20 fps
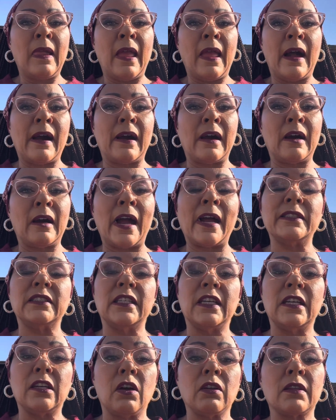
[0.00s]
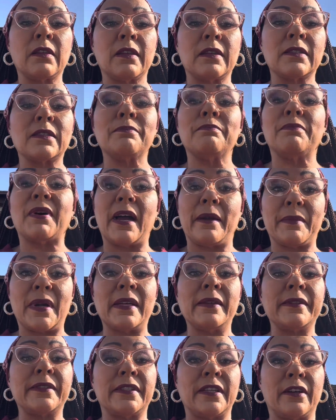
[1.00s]
I did all of this by
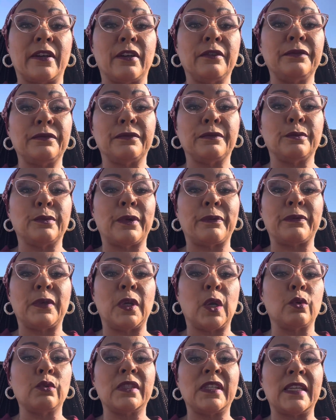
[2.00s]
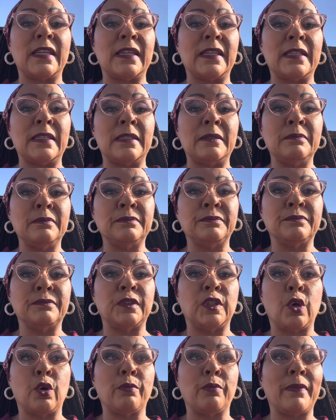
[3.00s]
myself with no team,
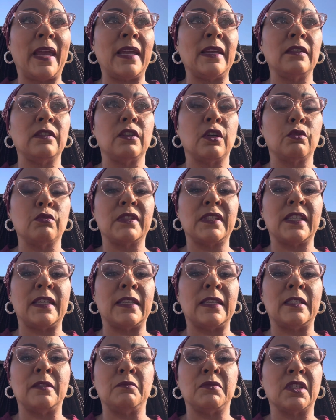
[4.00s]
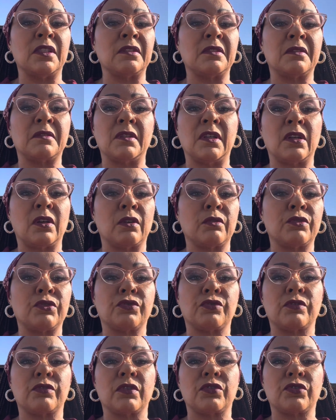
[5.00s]
no mate, no team, just,
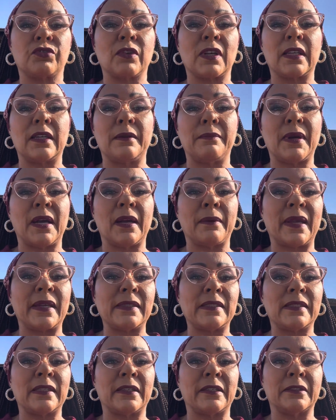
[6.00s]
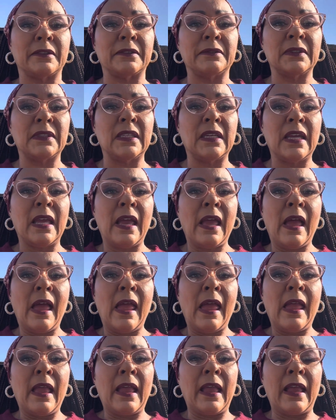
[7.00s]
strictly by myself.
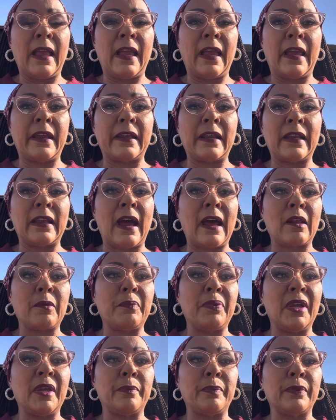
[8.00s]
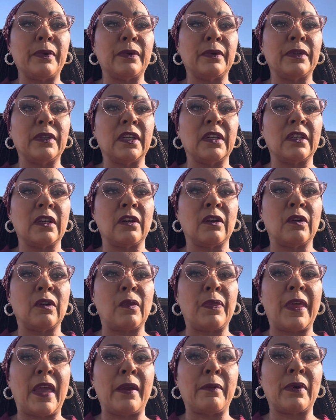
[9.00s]
And a lot of people,
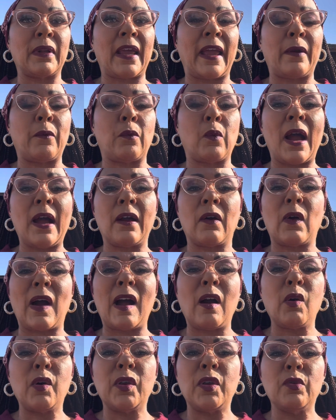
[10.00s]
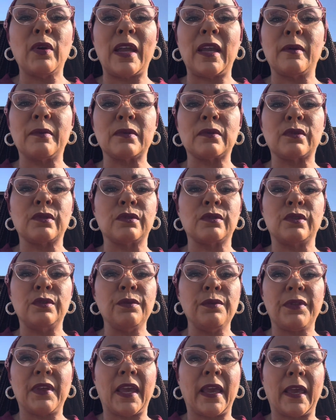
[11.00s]
they were like, wow, how are you able to
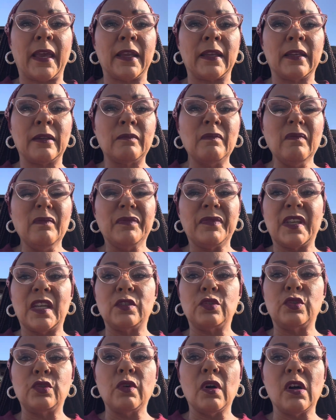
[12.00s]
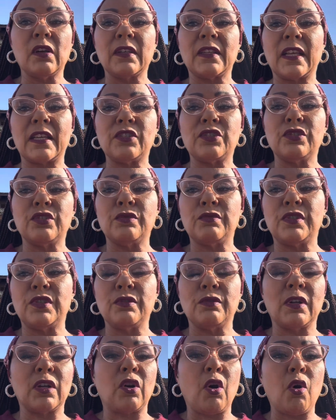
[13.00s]
do that and do all of that you
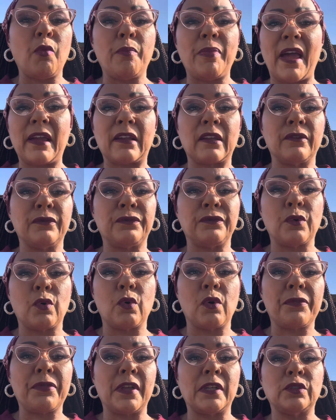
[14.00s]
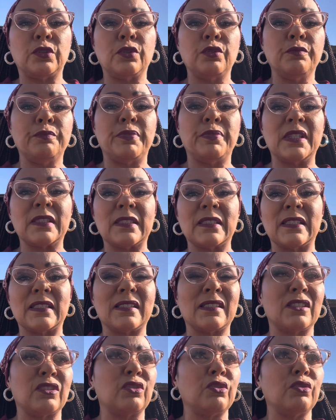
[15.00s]
do and go back and forth and do
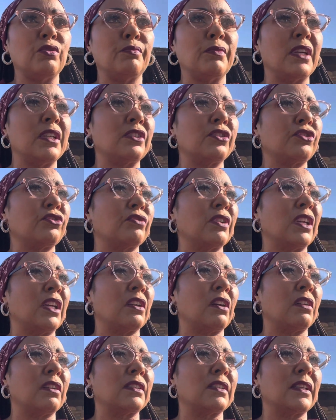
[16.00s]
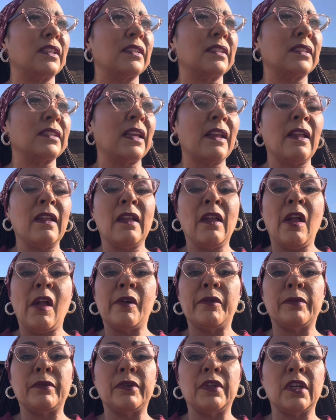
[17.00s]
business and do ministry and all of this,
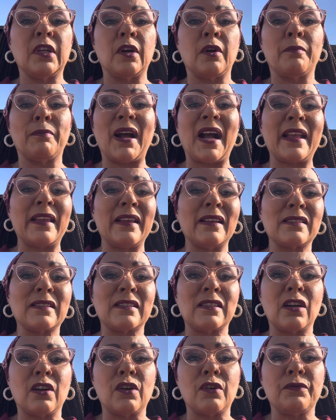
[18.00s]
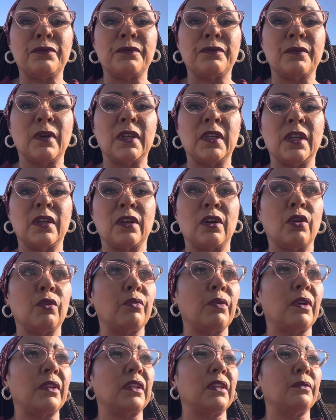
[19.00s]
by yourself,
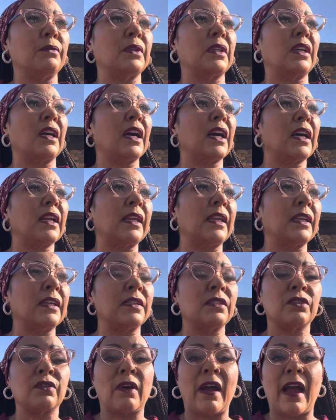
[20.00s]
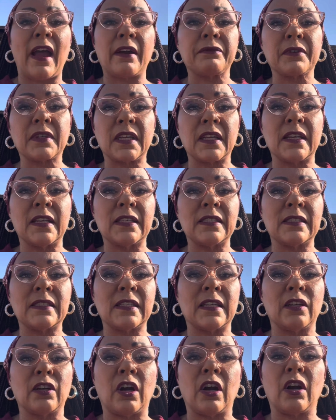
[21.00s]
with Ghanaians or Africans,
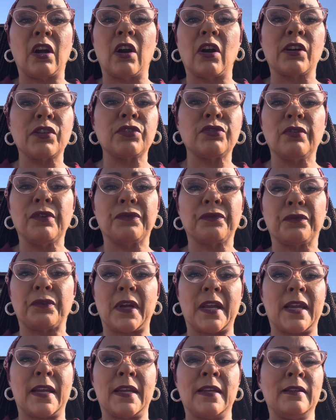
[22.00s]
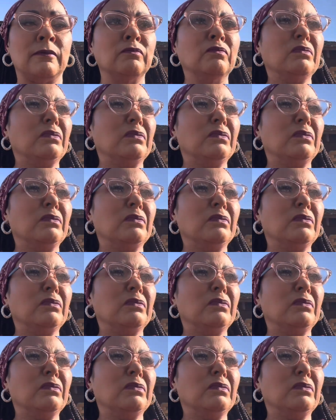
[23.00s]
and aren't you afraid?